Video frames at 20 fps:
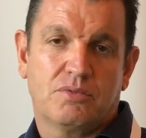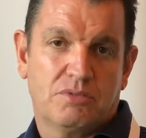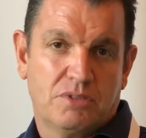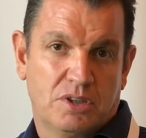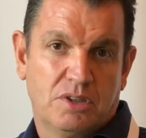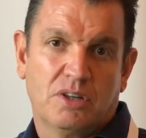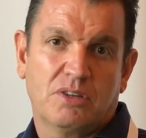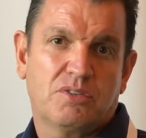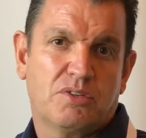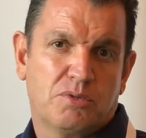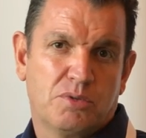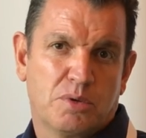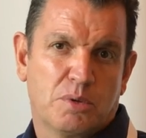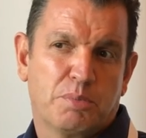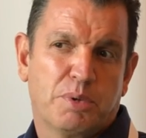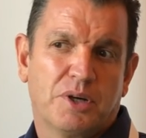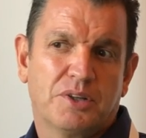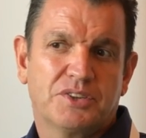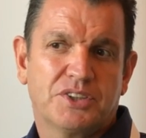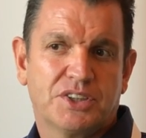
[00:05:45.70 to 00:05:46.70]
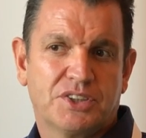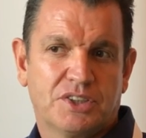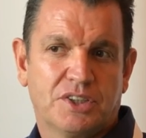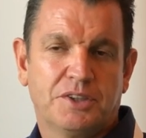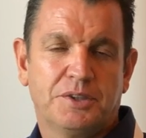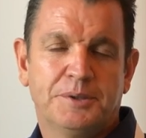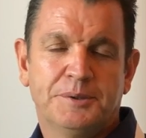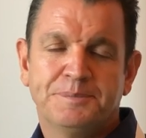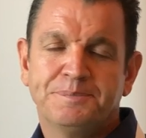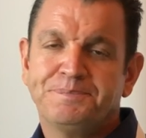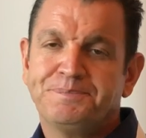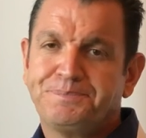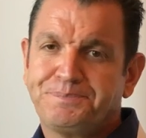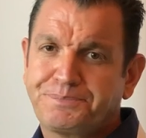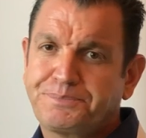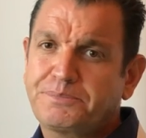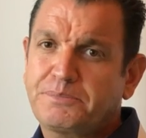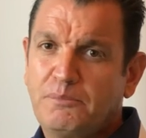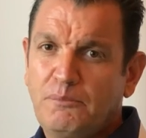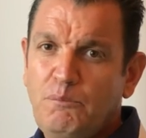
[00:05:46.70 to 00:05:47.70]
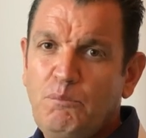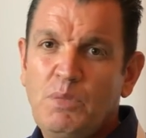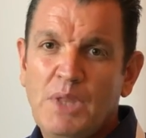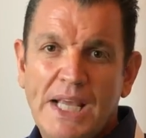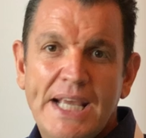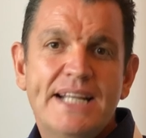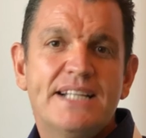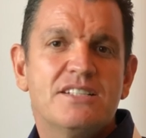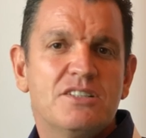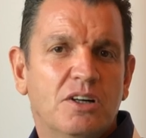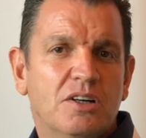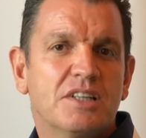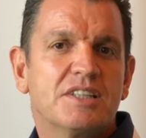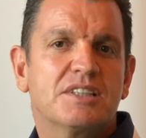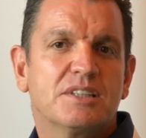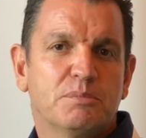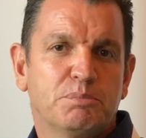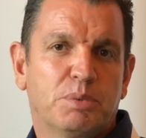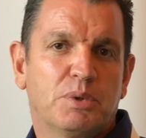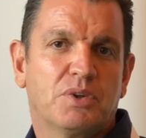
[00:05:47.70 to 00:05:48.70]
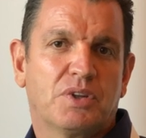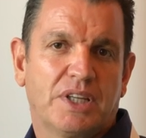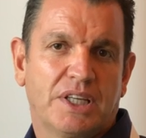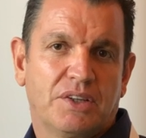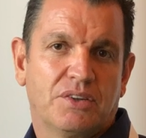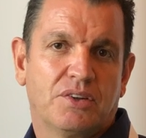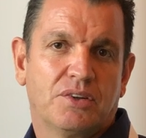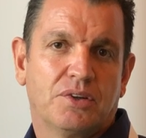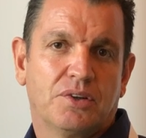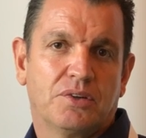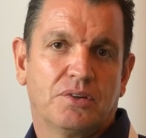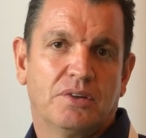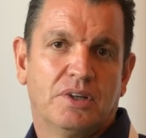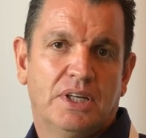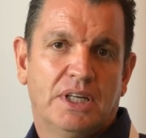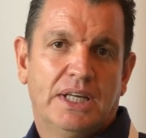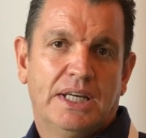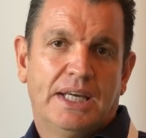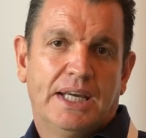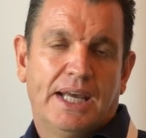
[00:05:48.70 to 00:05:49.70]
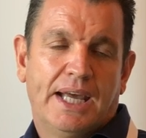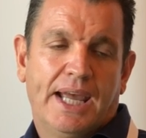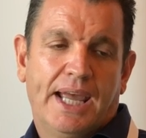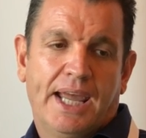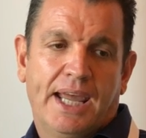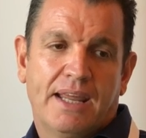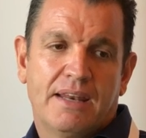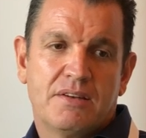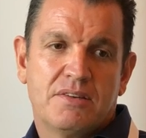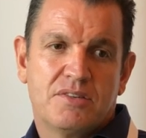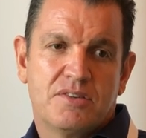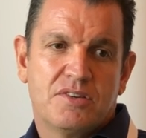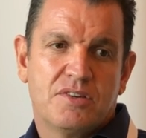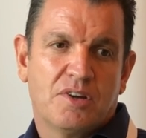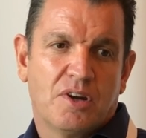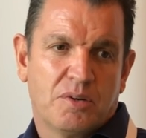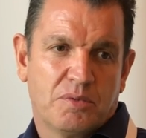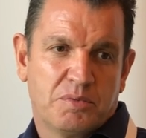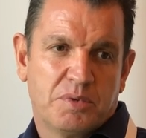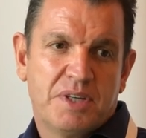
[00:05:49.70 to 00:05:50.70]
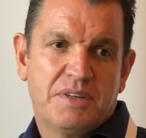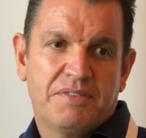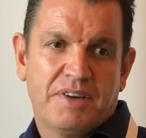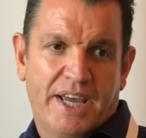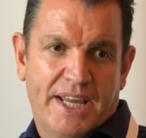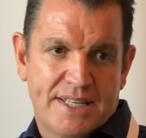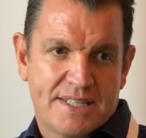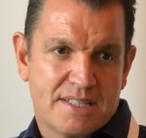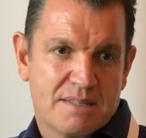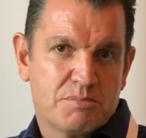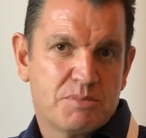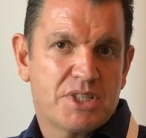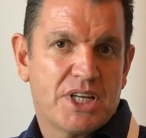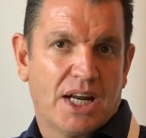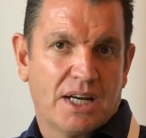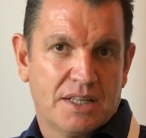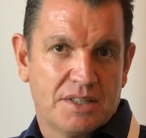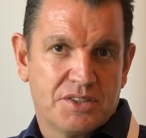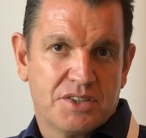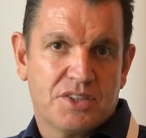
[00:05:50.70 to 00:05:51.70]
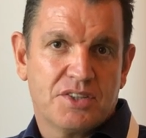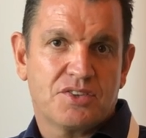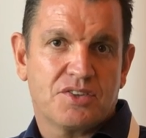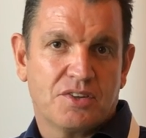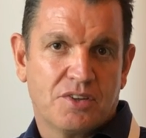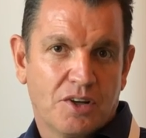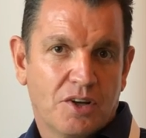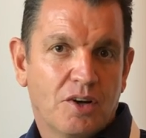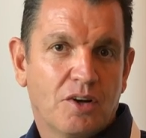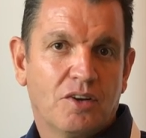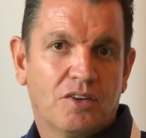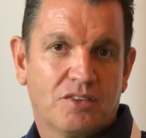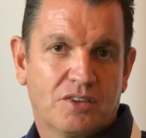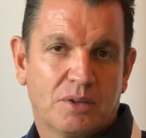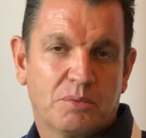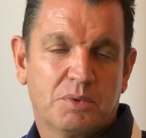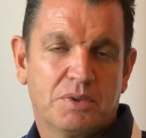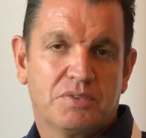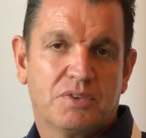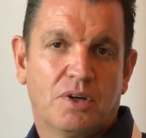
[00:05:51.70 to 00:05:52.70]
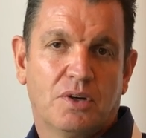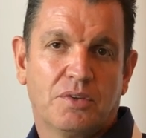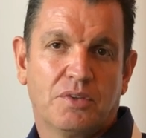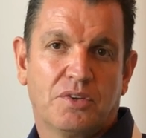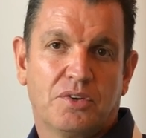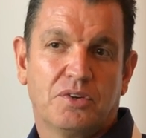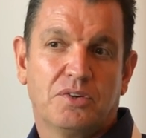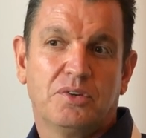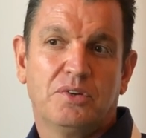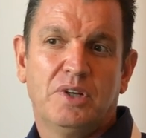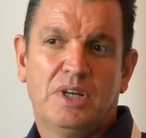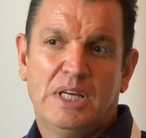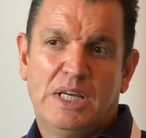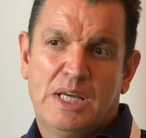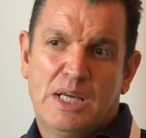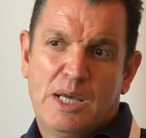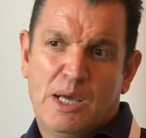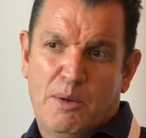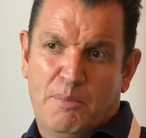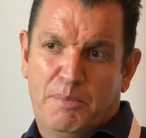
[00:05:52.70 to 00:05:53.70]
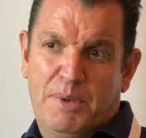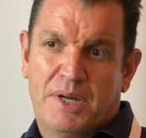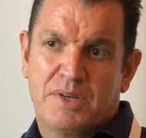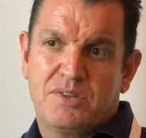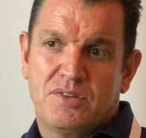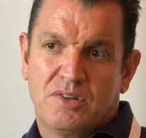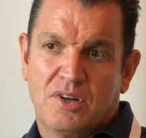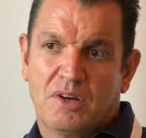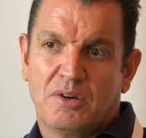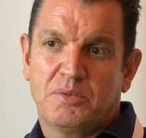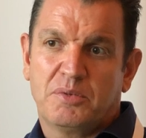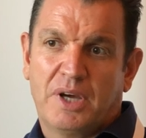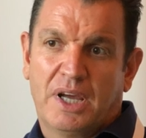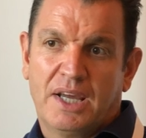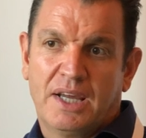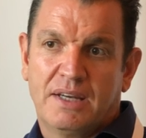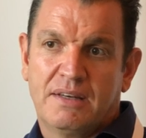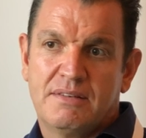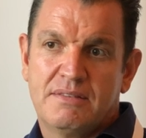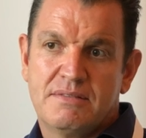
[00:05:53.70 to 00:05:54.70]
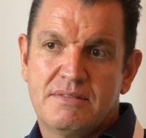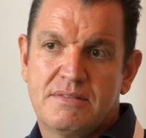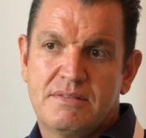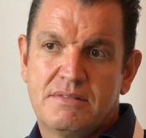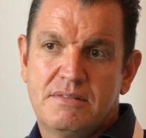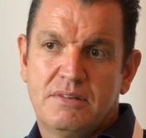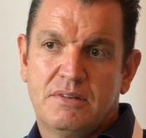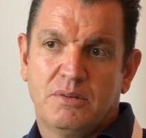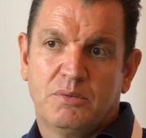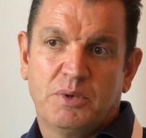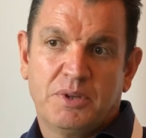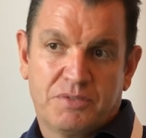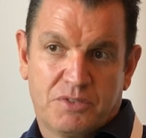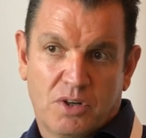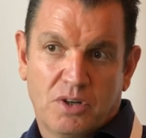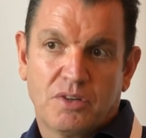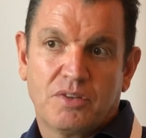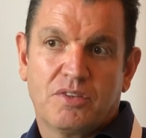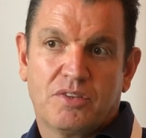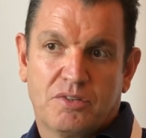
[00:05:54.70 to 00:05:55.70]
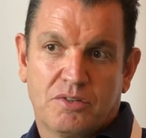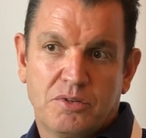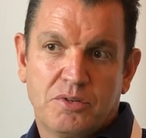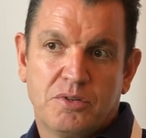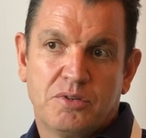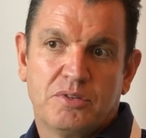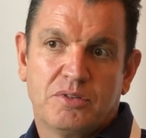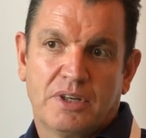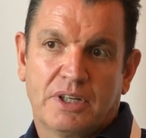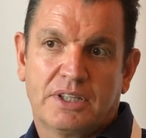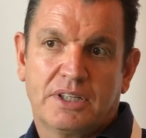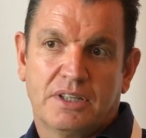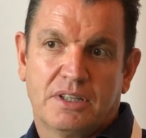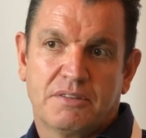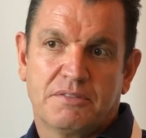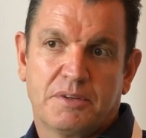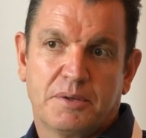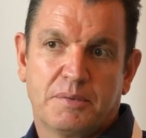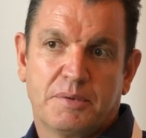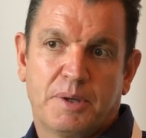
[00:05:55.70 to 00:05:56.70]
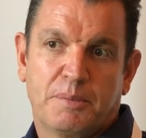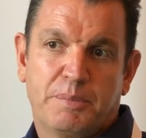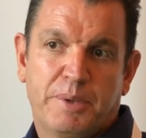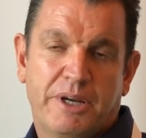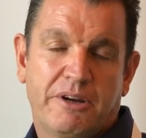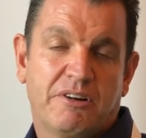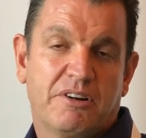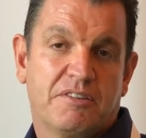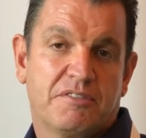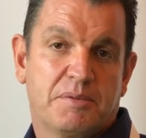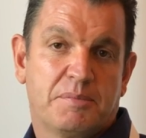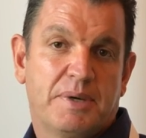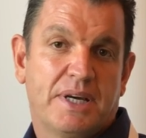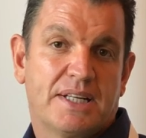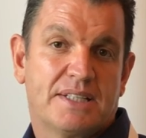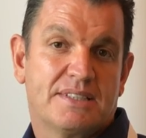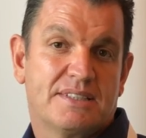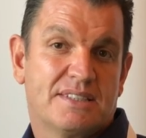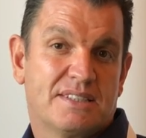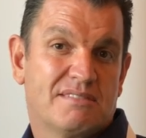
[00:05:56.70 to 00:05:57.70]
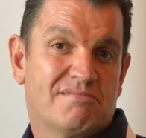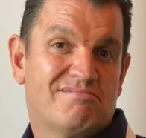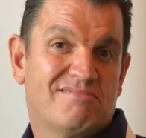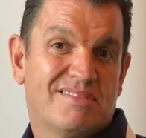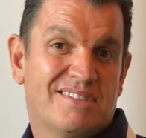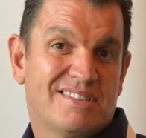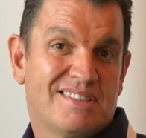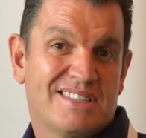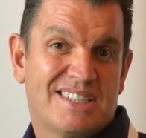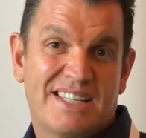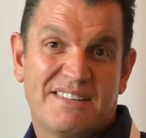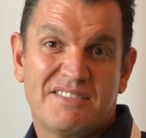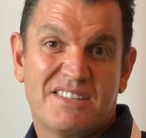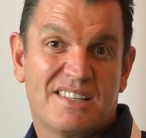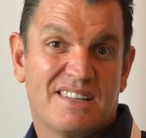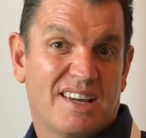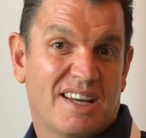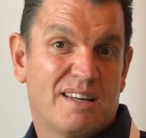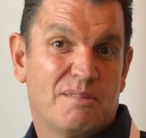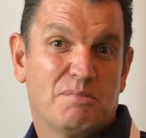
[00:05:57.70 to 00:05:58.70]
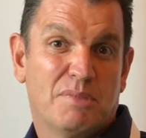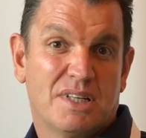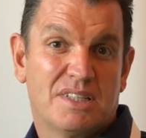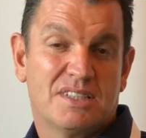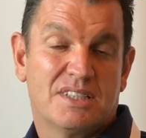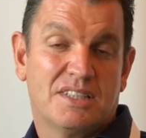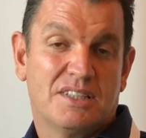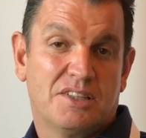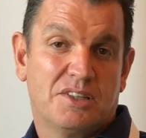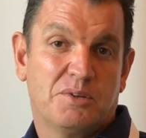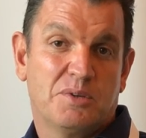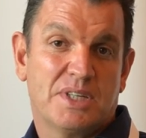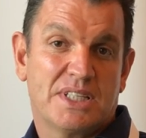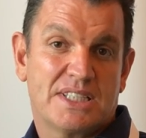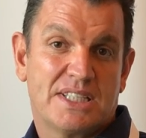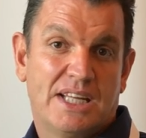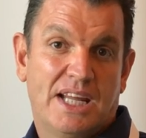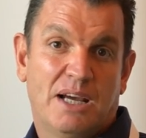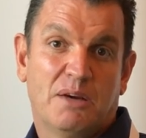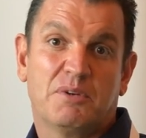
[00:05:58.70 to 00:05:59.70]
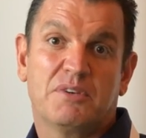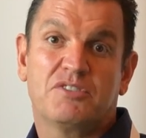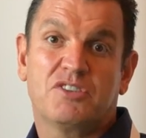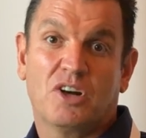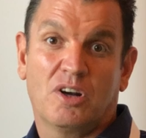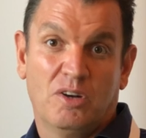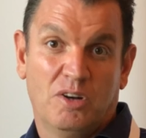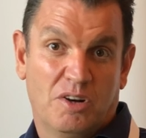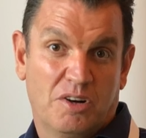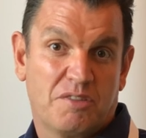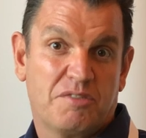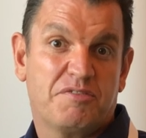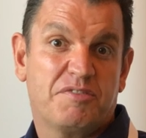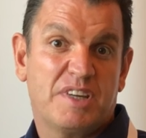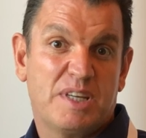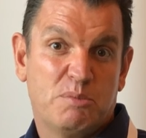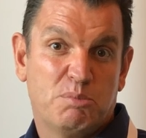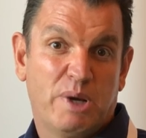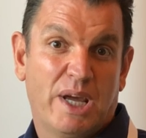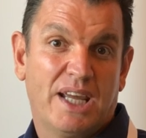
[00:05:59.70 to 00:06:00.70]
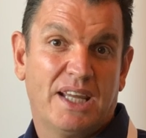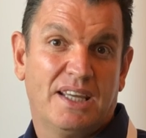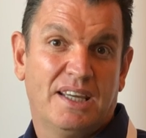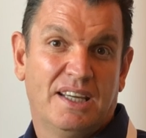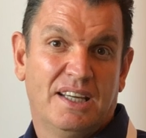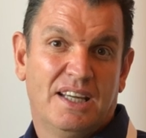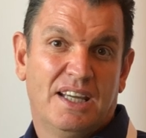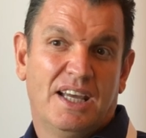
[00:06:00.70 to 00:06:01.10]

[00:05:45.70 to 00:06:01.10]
you know, through the process. So it's not a simple thing to do. And, you know, we've had some challenges and hurdles that we've gone through, but, you know, and we've gone through a kind of a period of about 7 to 8 months in the US now. We've got a lot of feedback.